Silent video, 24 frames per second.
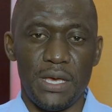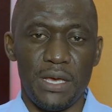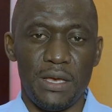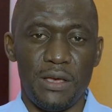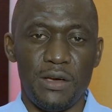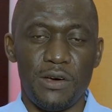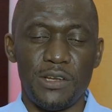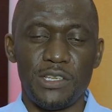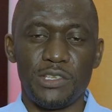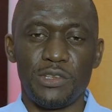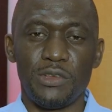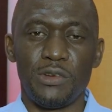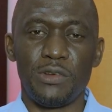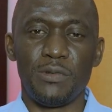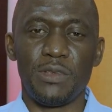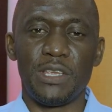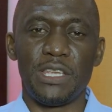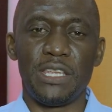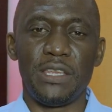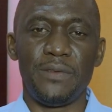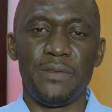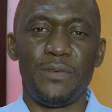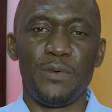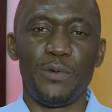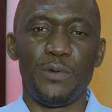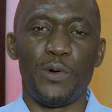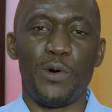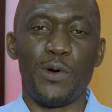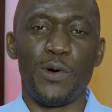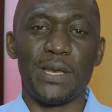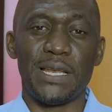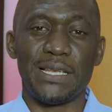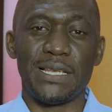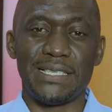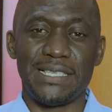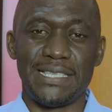God is going to give you
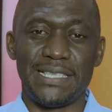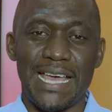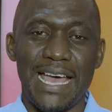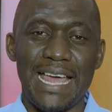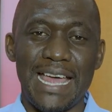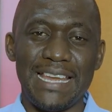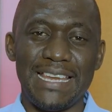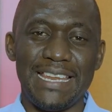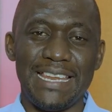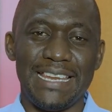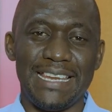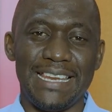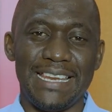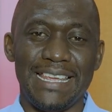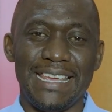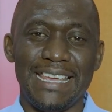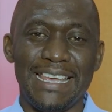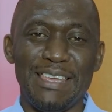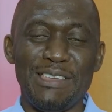understanding.